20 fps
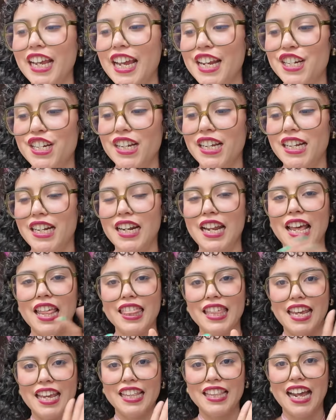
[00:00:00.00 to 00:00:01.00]
kitchen
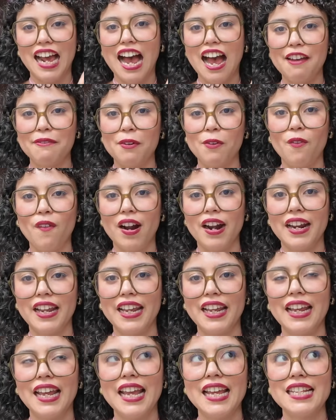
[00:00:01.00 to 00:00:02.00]
thing that I've been
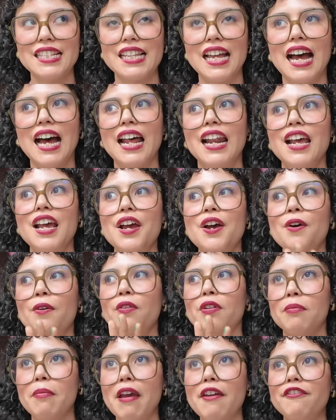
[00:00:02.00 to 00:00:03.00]
wanting is that
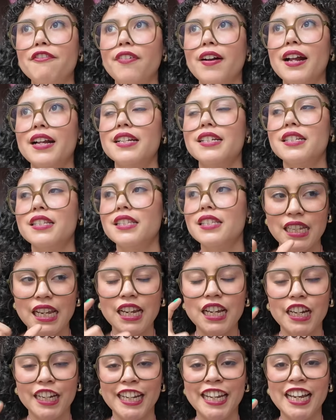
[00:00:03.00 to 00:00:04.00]
one of my friends is
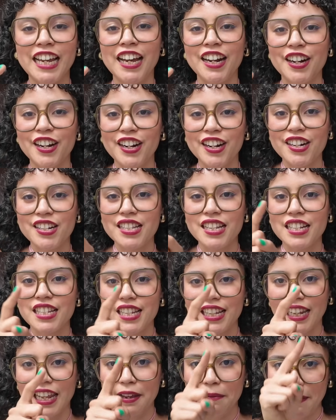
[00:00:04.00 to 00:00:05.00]
like cookie cutters
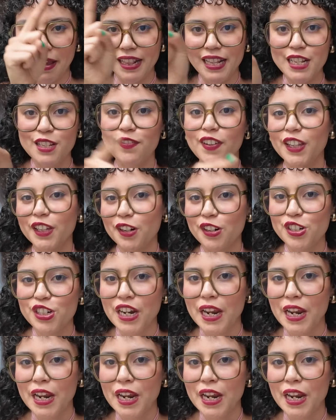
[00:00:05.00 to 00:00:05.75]
to like make these fun little